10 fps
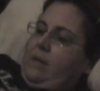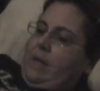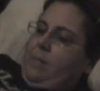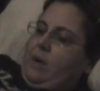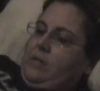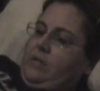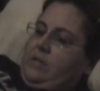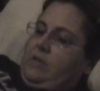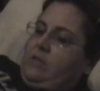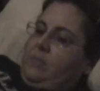They brushed it
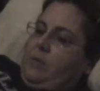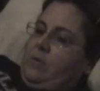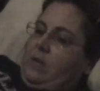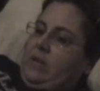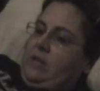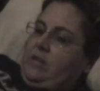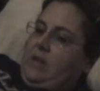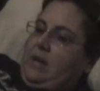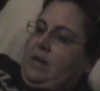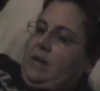so smooth on each
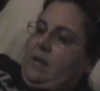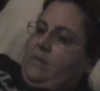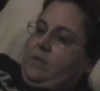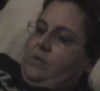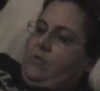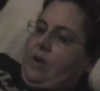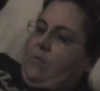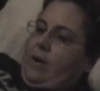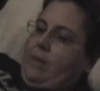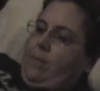side of the straight
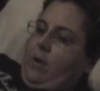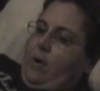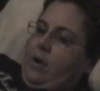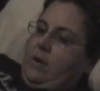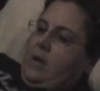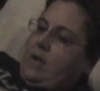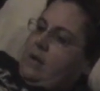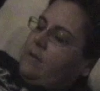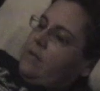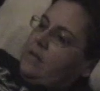white part
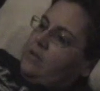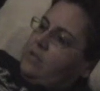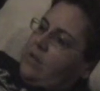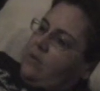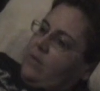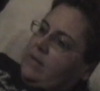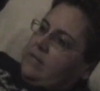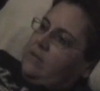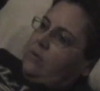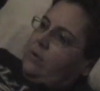that it shone like
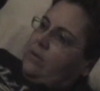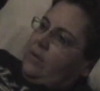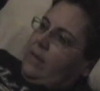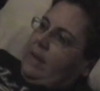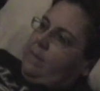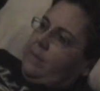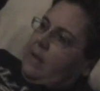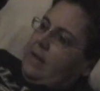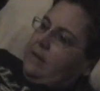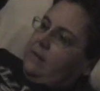silk in the
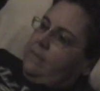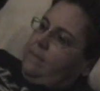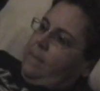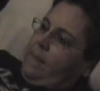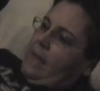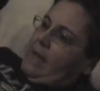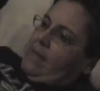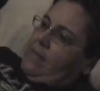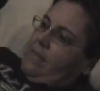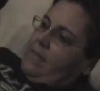lamplight.
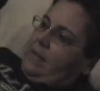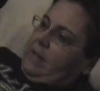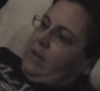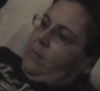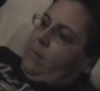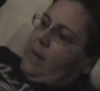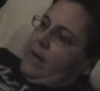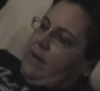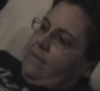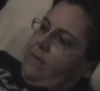The little
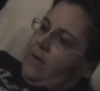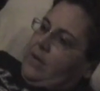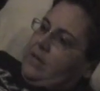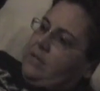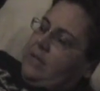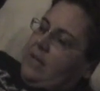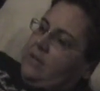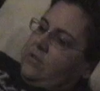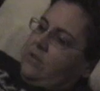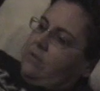puff on each
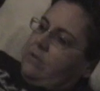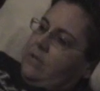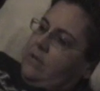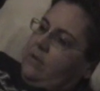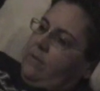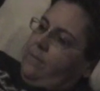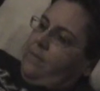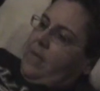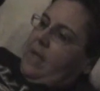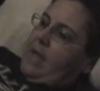side shone too,
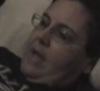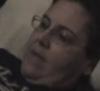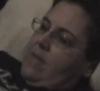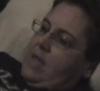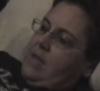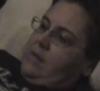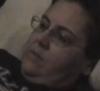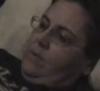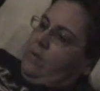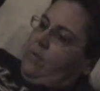and the
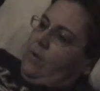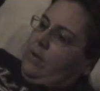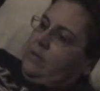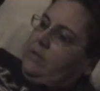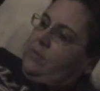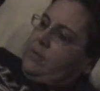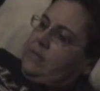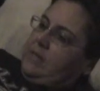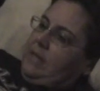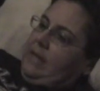ends were coiled and
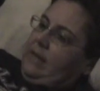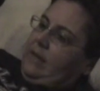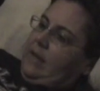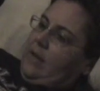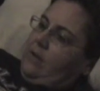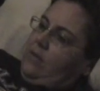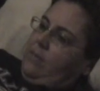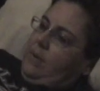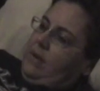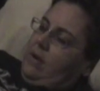twisted neatly under
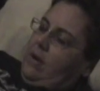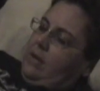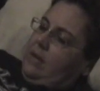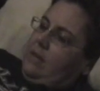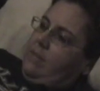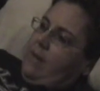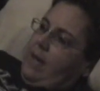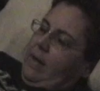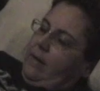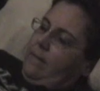the big knot in the
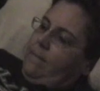back.